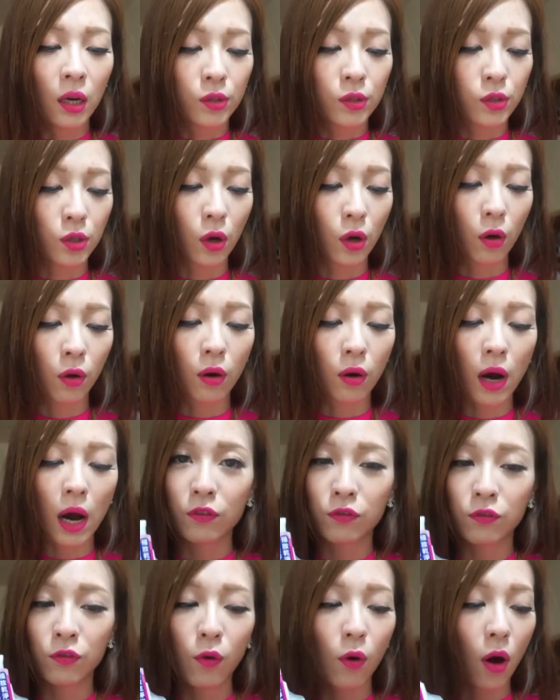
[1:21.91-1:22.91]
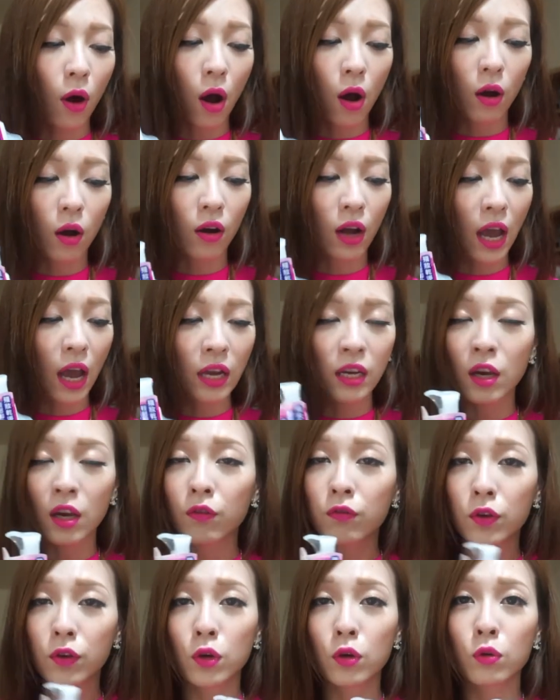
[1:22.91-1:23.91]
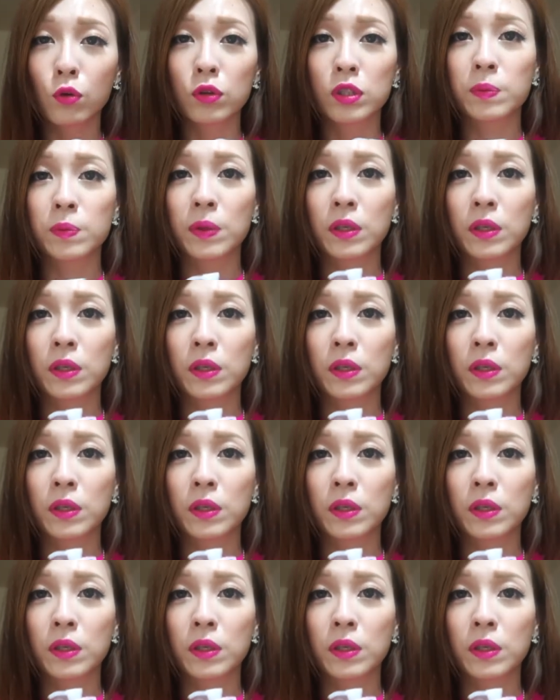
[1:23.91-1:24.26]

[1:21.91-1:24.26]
So for any of you who's